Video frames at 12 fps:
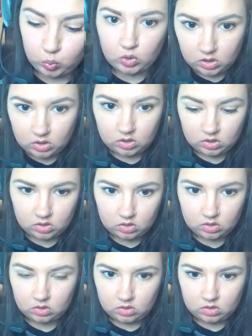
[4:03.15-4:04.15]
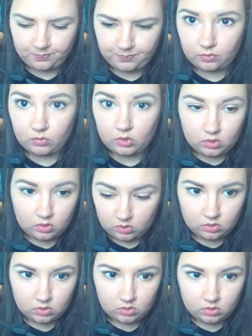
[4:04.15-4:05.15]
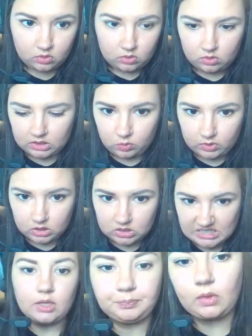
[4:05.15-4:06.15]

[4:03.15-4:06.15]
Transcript: way too long on doors trying to space them right.